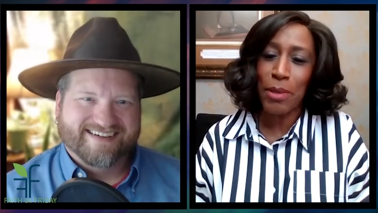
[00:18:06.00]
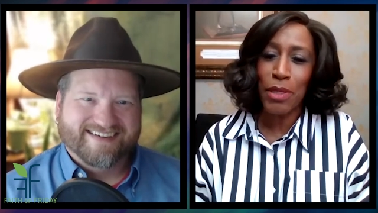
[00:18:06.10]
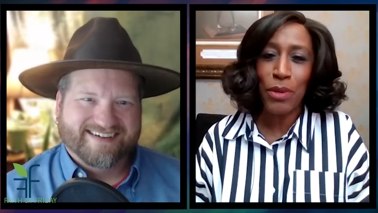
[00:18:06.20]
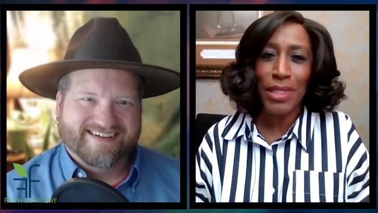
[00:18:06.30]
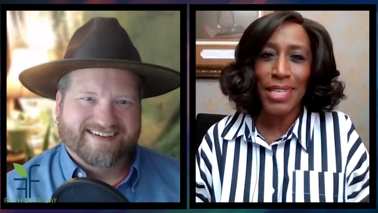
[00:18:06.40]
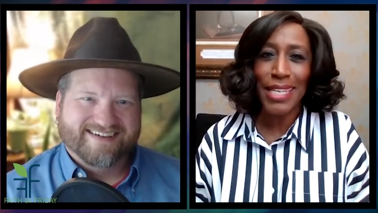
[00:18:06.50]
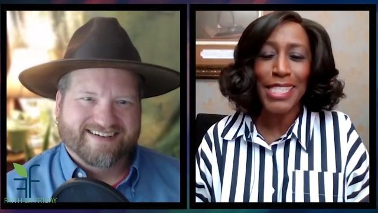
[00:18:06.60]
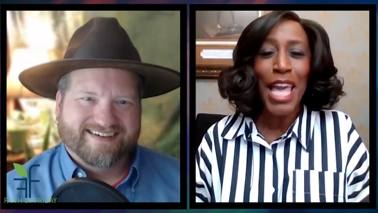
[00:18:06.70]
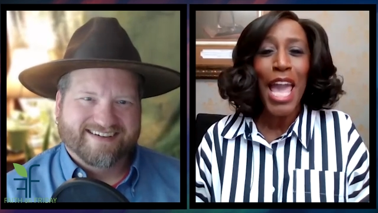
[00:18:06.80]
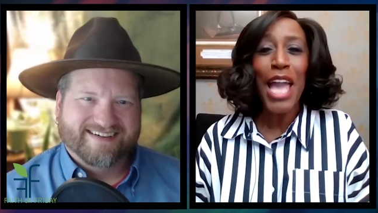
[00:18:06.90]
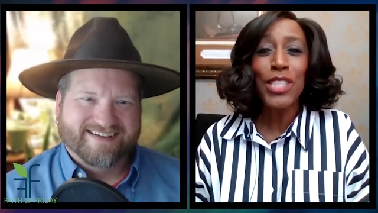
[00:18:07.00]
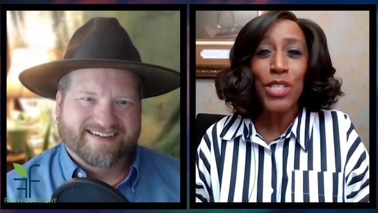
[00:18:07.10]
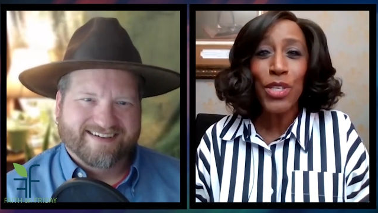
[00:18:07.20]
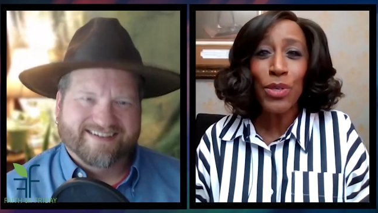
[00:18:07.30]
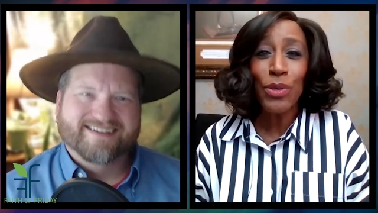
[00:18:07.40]
Speaker 1: maybe three things,
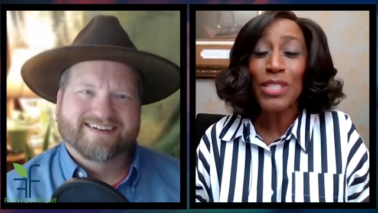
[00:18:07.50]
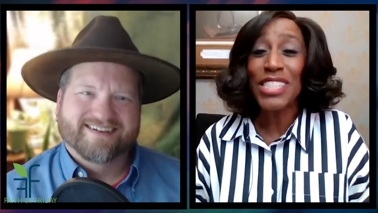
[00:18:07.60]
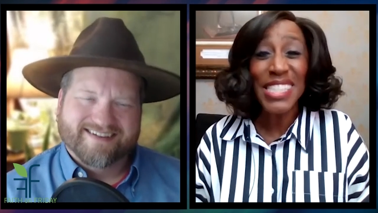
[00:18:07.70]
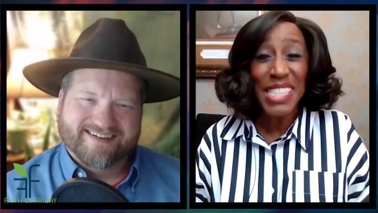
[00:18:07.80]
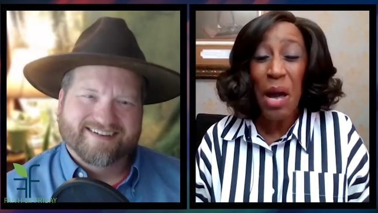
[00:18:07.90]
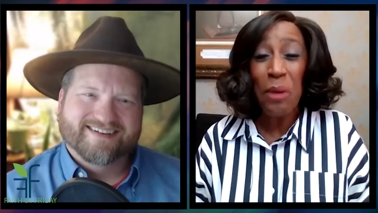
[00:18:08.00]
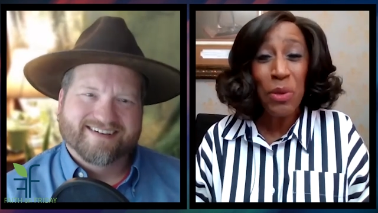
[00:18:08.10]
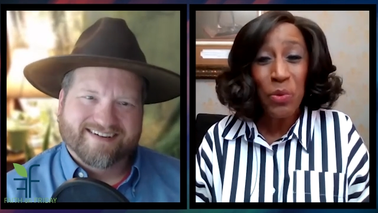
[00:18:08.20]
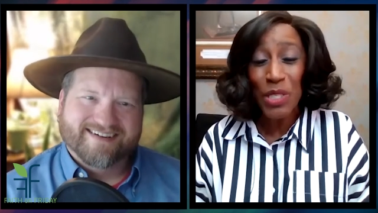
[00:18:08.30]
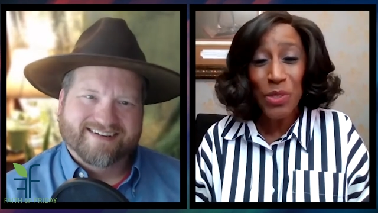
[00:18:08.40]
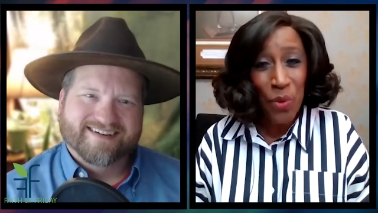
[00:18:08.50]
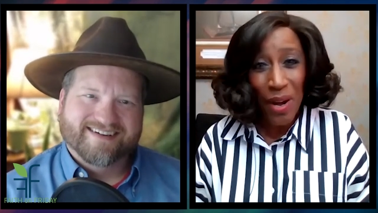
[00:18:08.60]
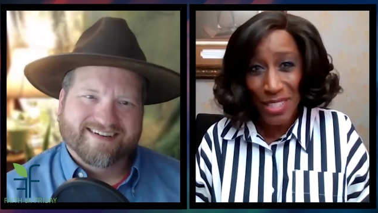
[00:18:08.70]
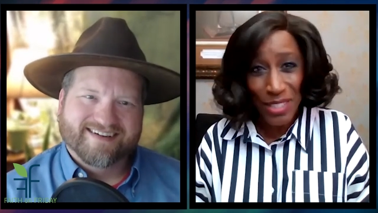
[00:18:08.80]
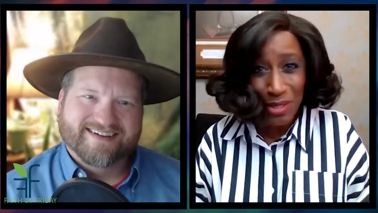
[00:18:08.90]
and you just tell me which
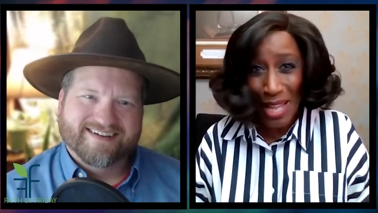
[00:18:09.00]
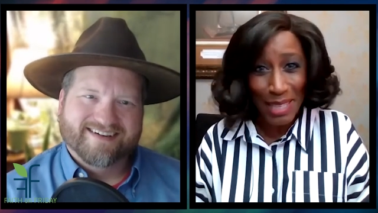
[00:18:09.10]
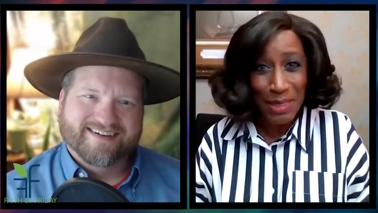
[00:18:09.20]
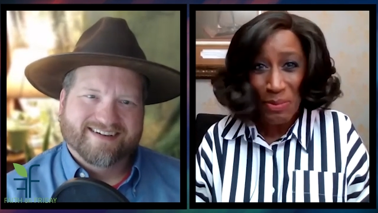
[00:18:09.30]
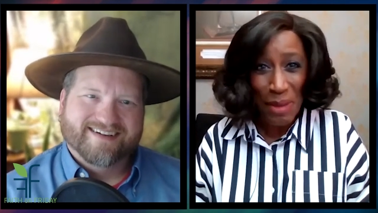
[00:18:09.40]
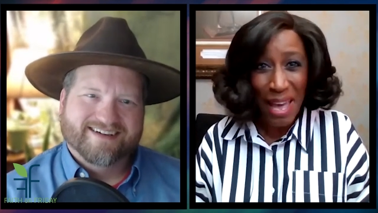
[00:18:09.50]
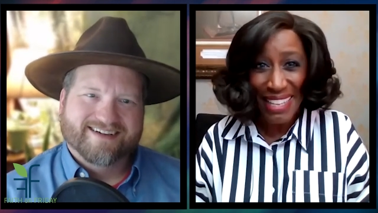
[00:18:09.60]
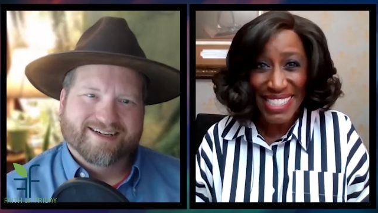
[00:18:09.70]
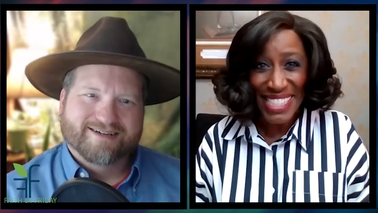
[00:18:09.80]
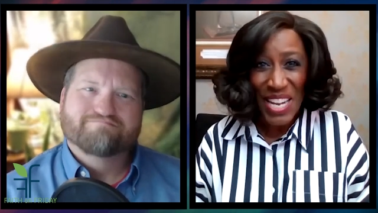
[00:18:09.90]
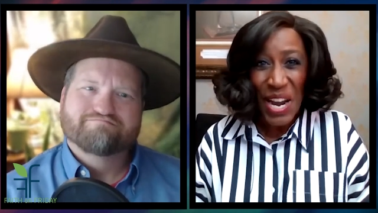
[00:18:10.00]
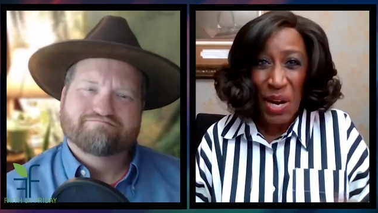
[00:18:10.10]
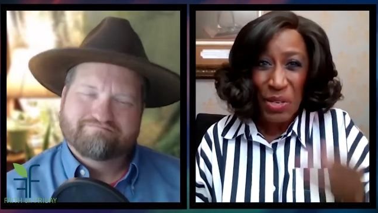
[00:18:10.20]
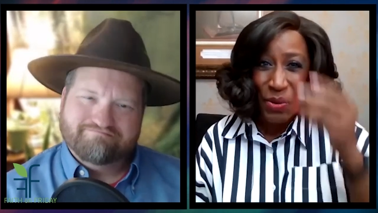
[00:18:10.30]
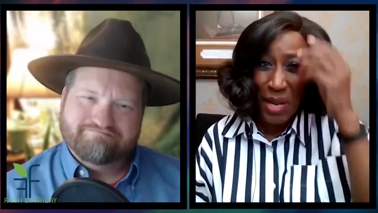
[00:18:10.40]
one you like the best.
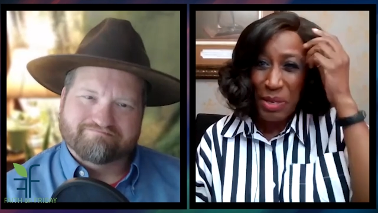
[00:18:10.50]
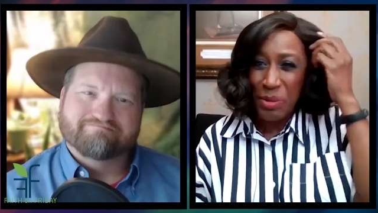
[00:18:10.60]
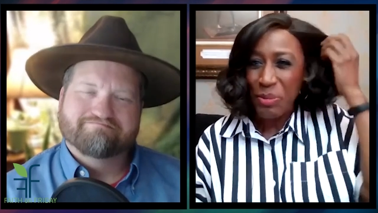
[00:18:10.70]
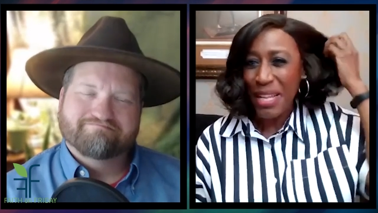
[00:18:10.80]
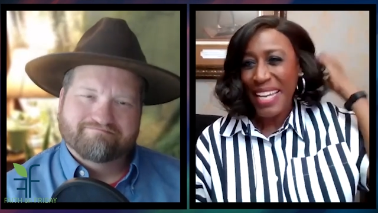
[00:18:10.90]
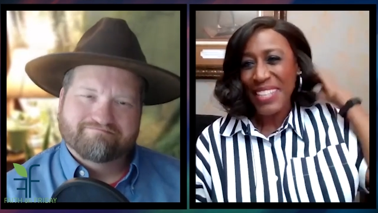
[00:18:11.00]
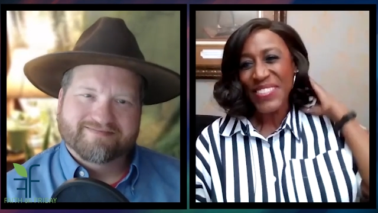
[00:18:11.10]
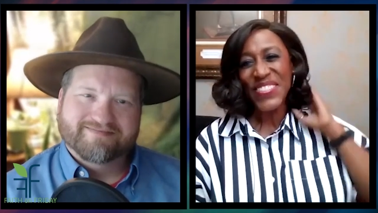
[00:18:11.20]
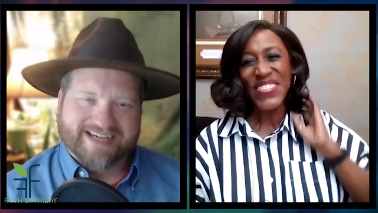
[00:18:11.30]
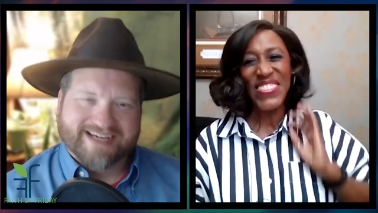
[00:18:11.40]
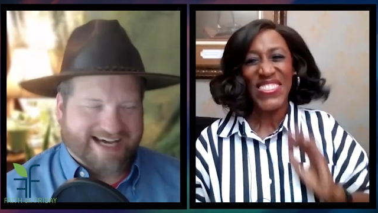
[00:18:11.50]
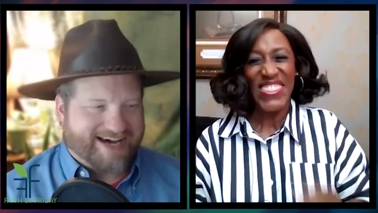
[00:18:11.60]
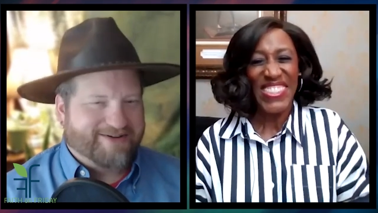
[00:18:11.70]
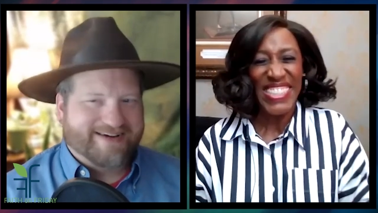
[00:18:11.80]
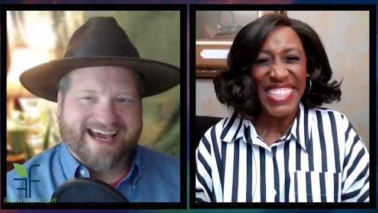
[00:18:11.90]
Hmm. Are you ready to play?
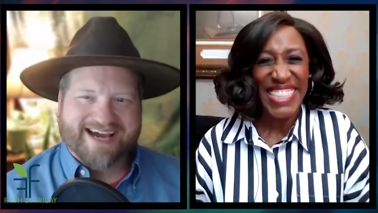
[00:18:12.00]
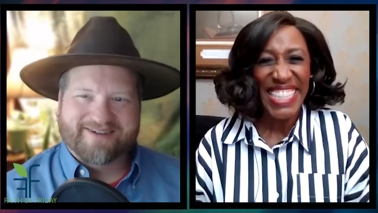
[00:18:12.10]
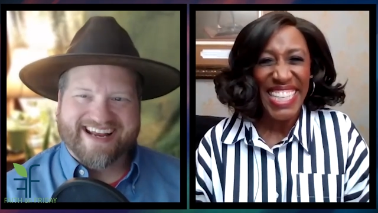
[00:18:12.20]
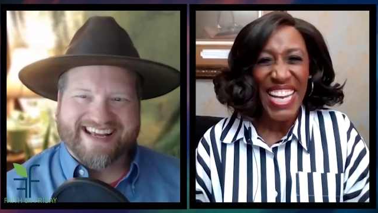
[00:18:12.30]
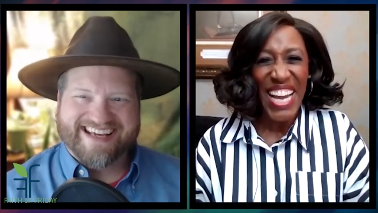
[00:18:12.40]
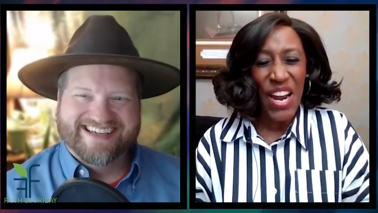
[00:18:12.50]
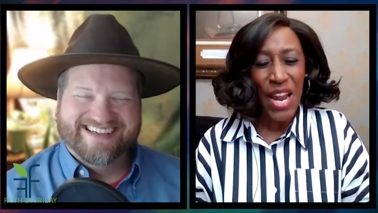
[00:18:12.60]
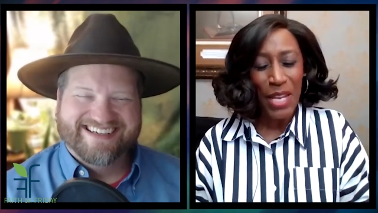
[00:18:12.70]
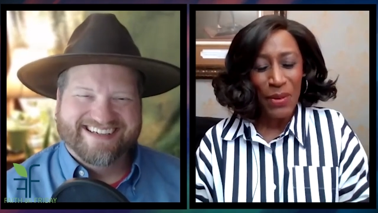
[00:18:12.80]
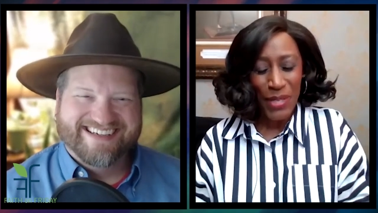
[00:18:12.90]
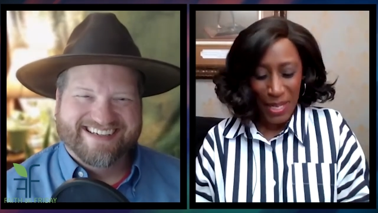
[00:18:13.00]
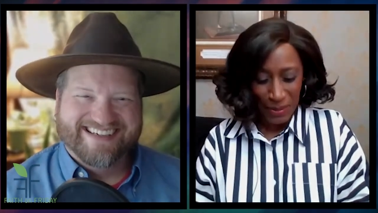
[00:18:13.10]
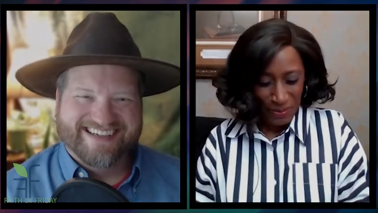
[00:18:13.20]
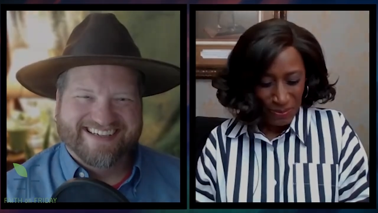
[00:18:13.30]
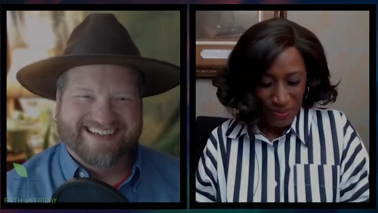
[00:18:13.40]
Speaker 2: Okay, I'm ready.
Speaker 1: All right, here we
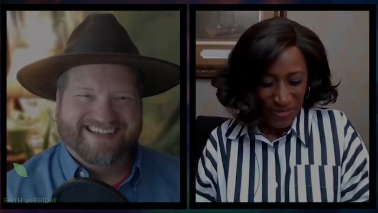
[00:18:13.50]
go.